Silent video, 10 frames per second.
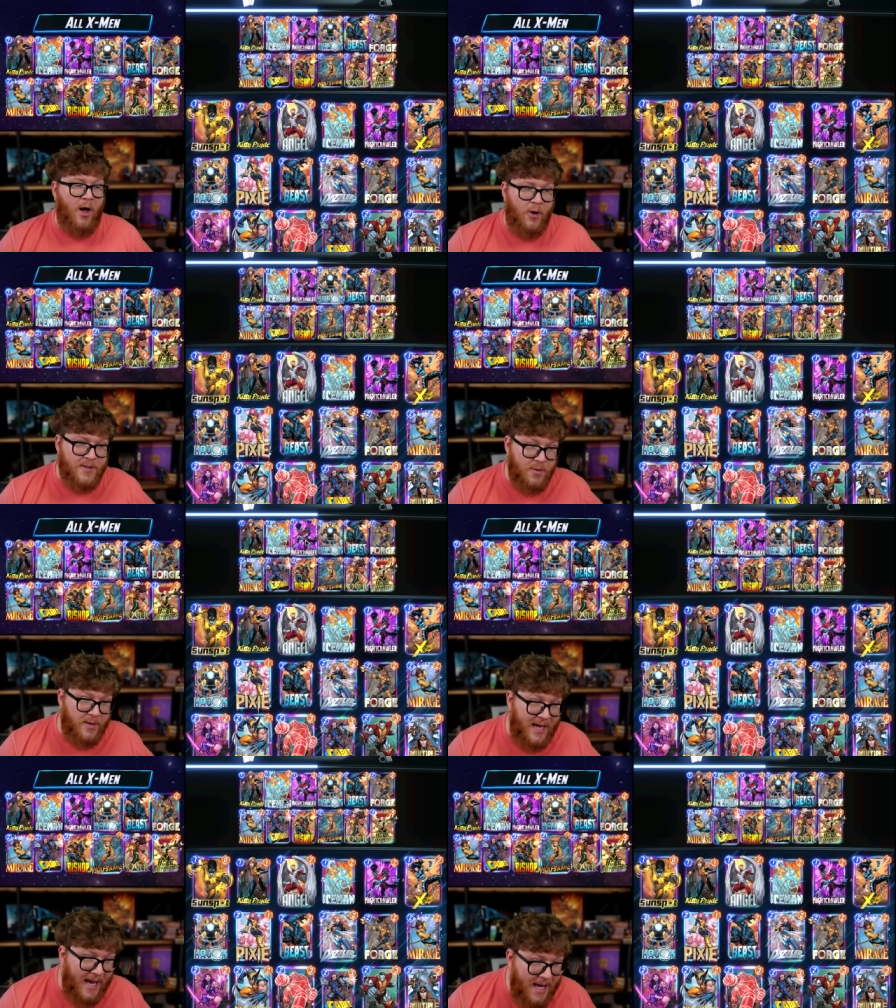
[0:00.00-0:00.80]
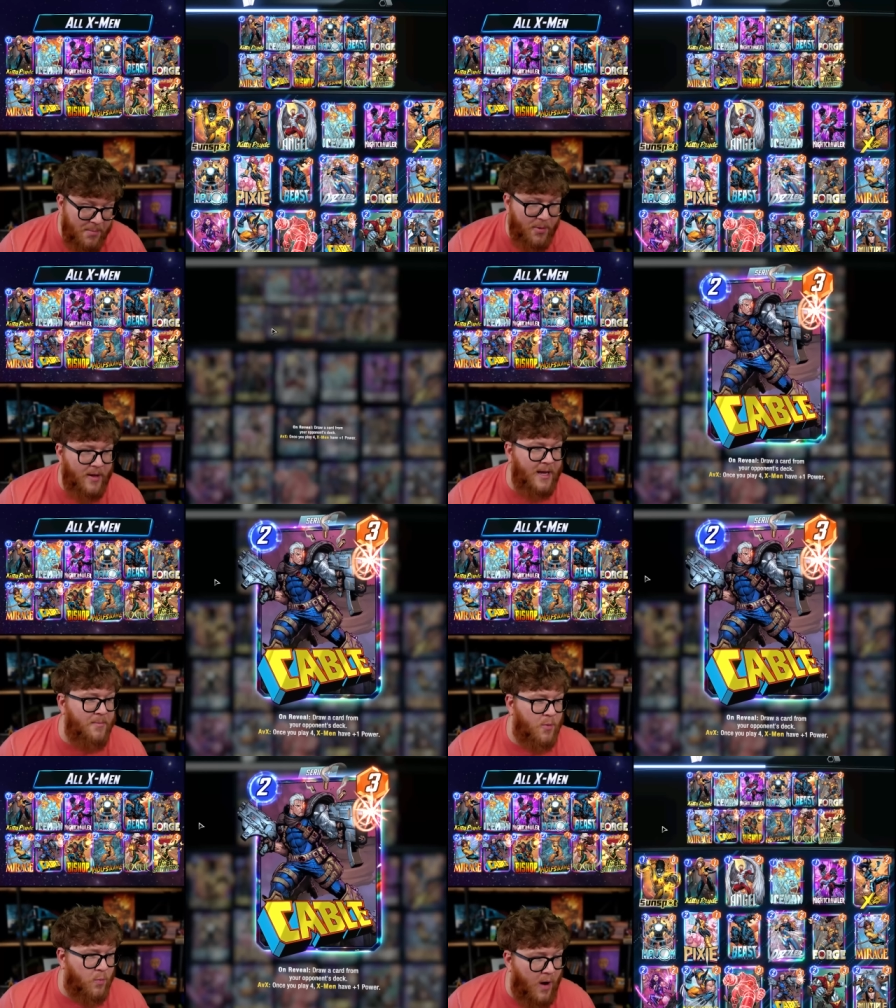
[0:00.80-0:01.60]
Also, Cable
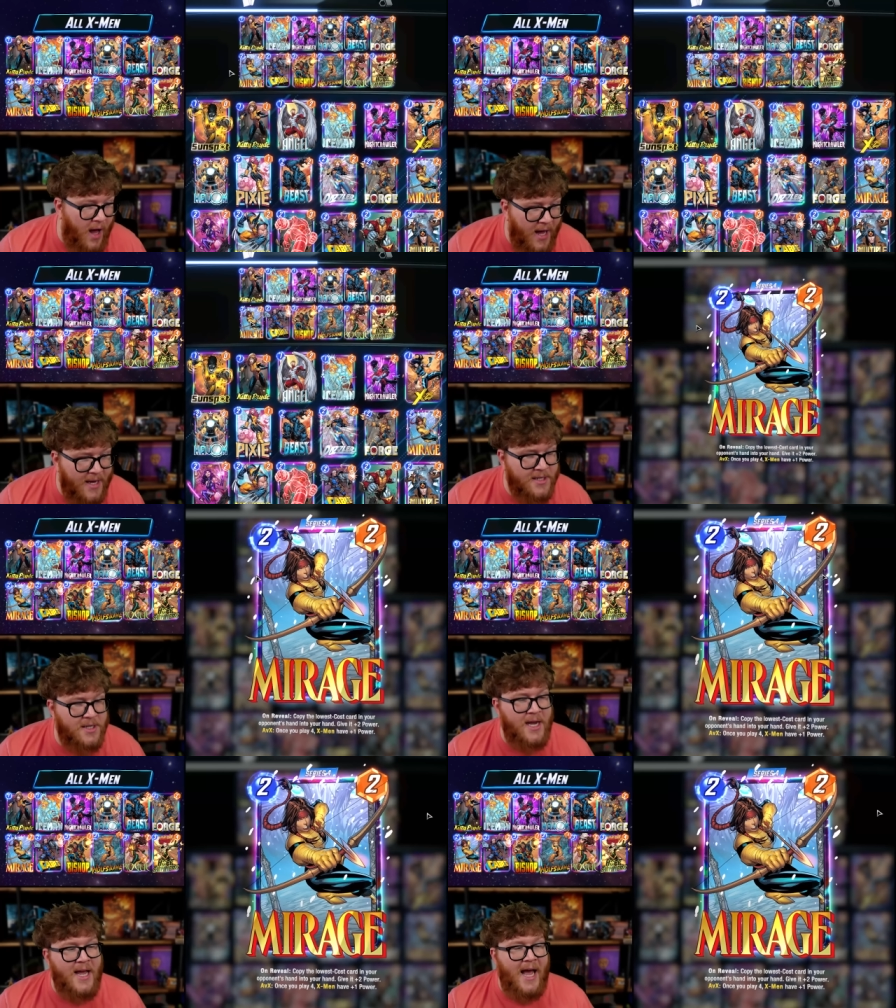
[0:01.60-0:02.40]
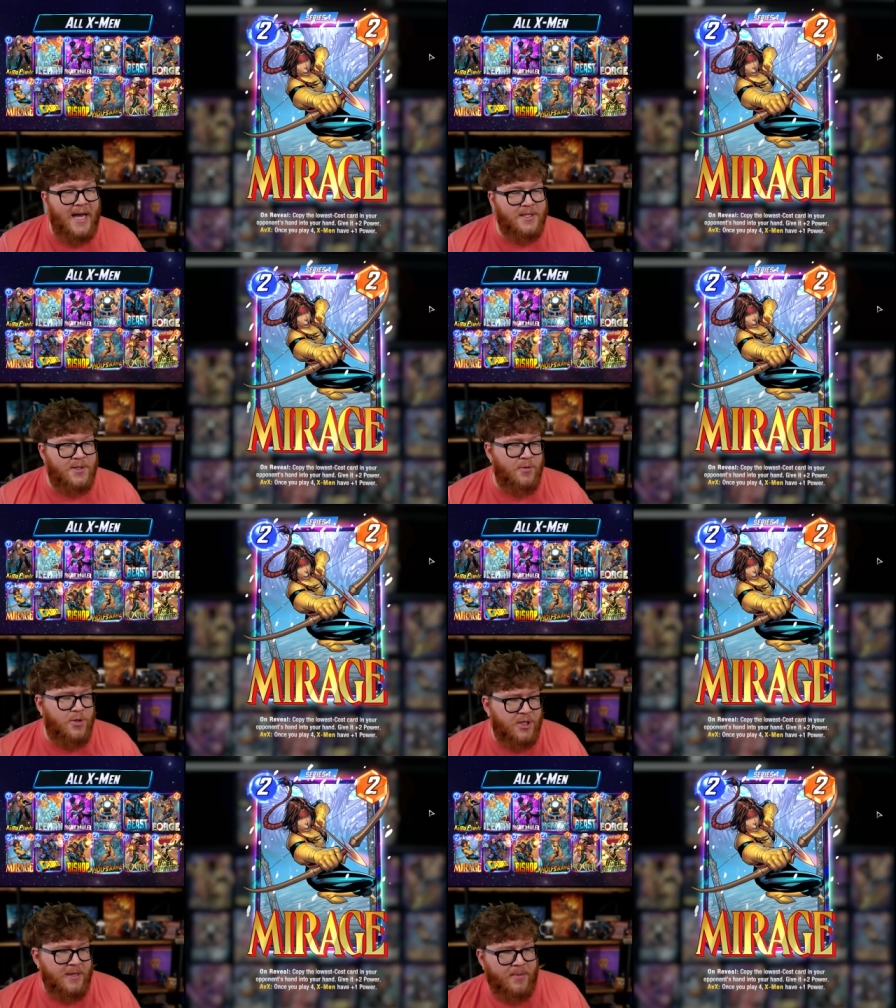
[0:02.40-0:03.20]
and Mirage as two
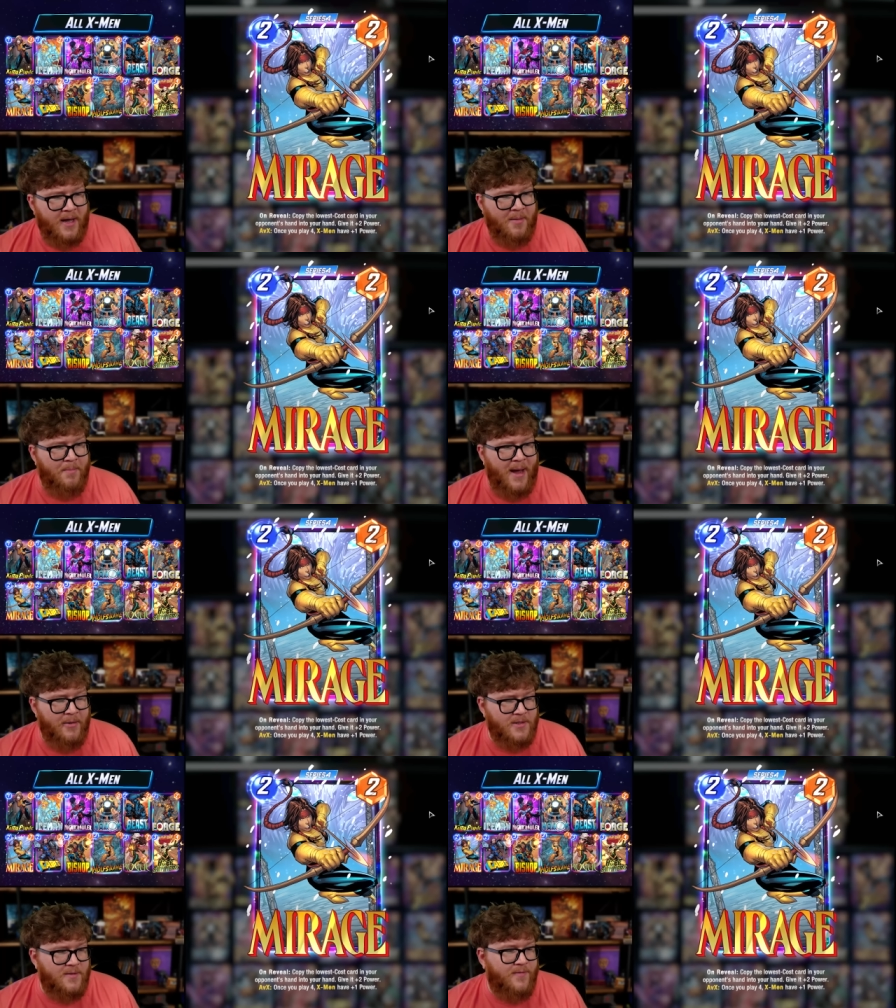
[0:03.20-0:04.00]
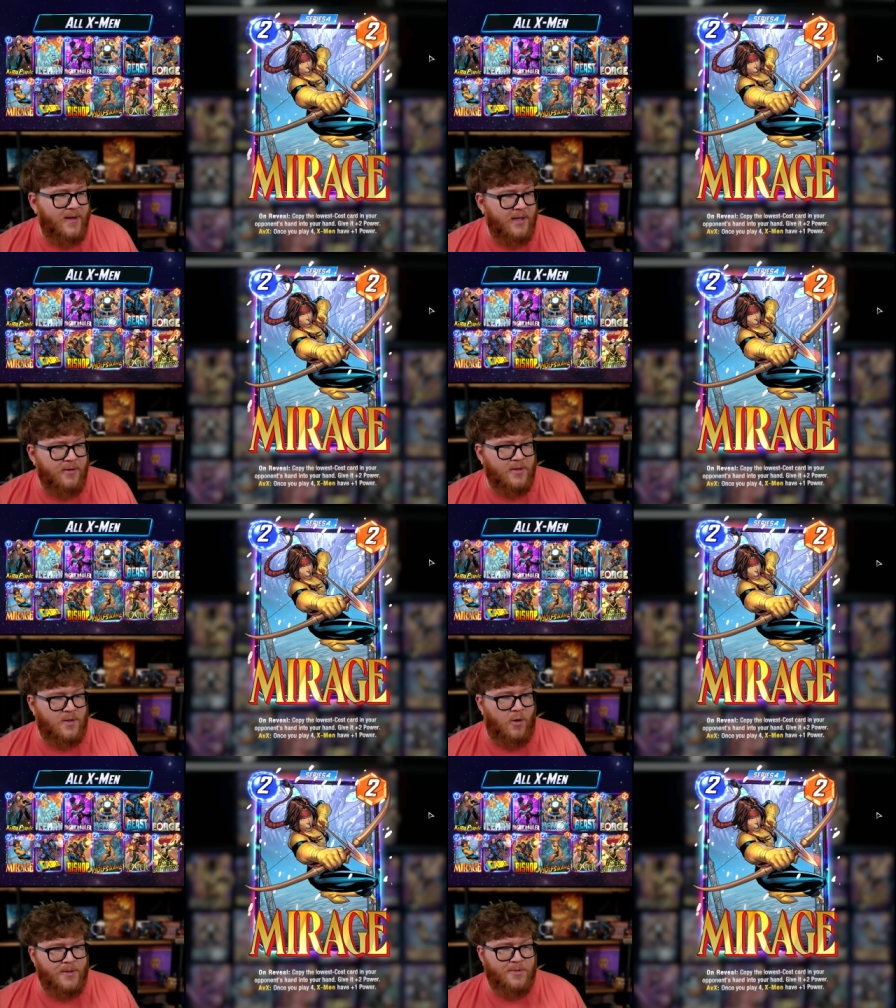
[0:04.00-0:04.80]
cheap kind of bounce
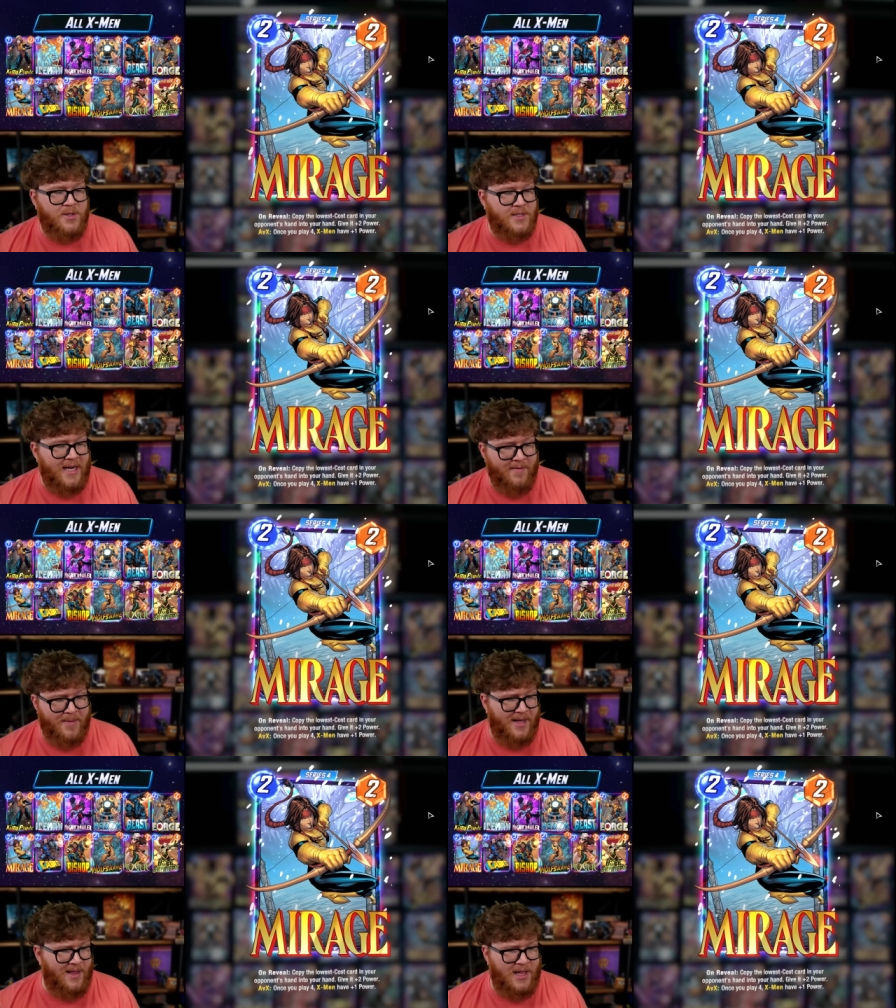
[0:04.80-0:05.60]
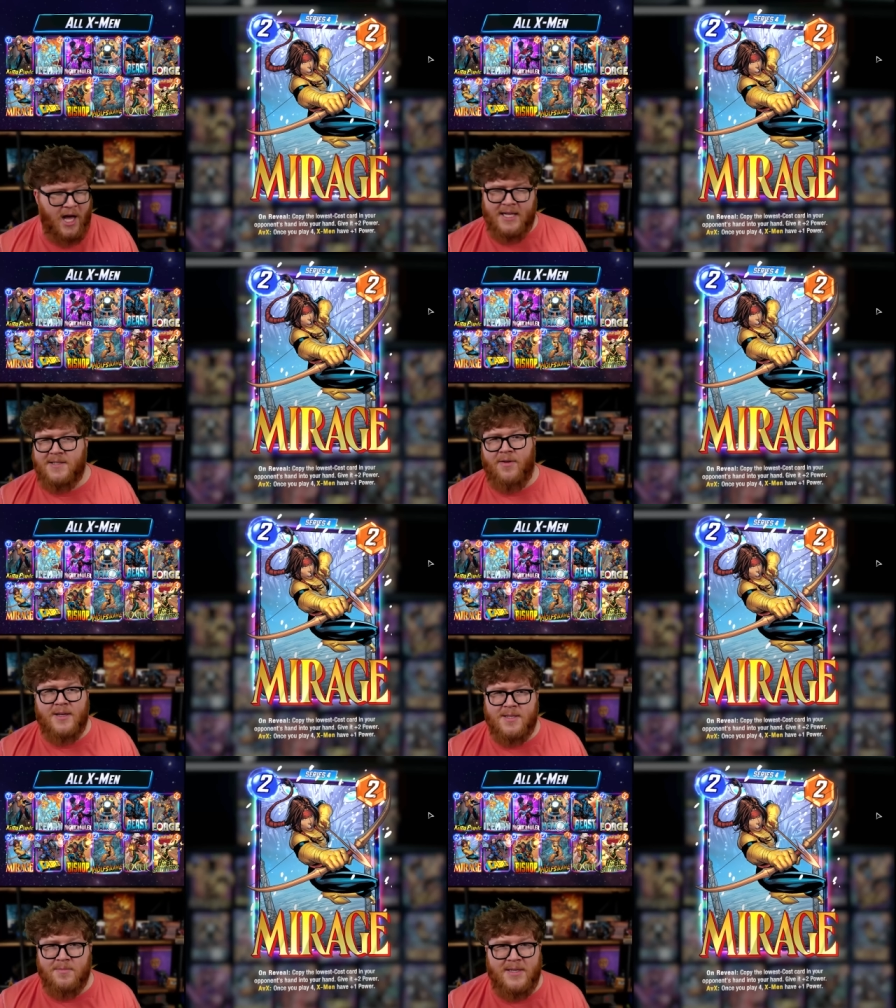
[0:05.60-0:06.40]
feeders also just gave me lots of
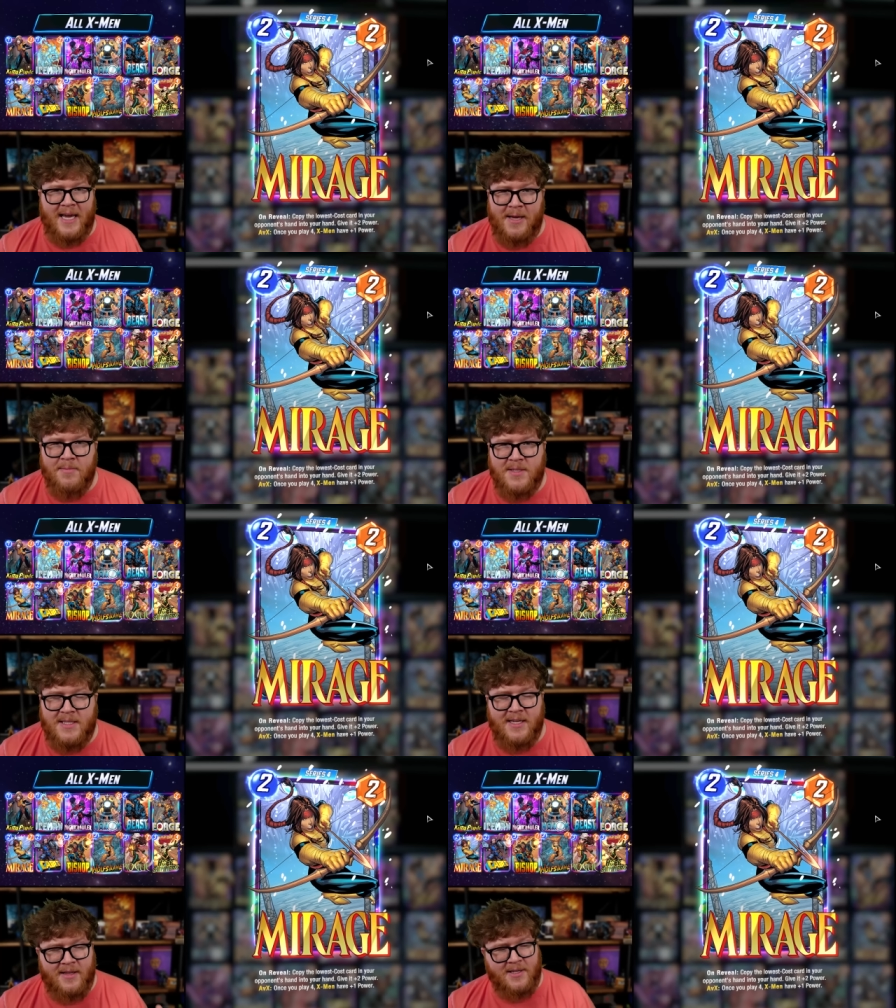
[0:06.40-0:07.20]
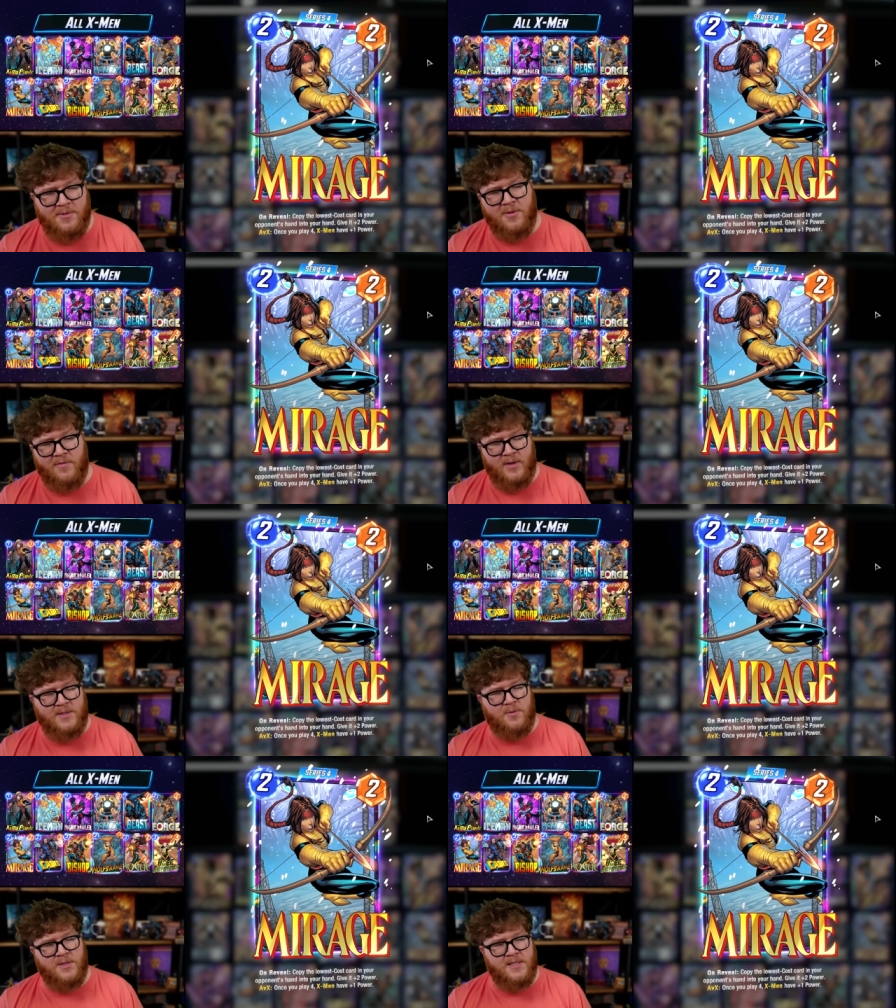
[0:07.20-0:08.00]
awesome game stealing sort of
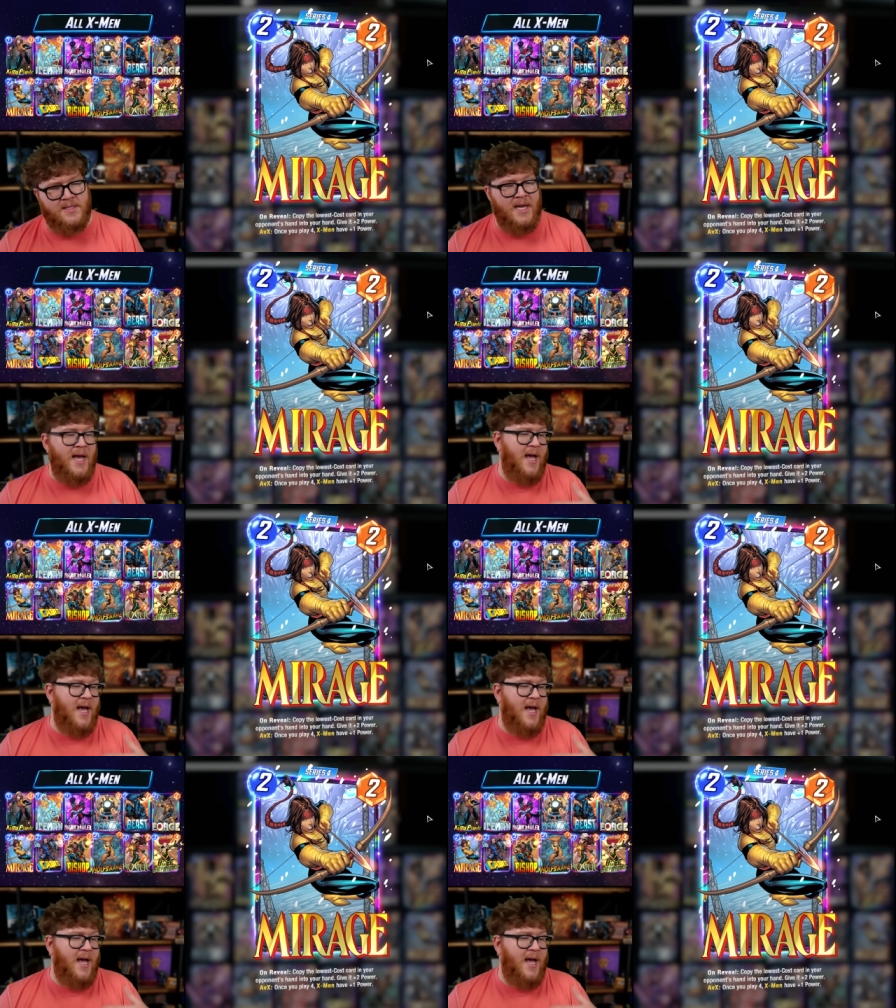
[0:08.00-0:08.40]
resources.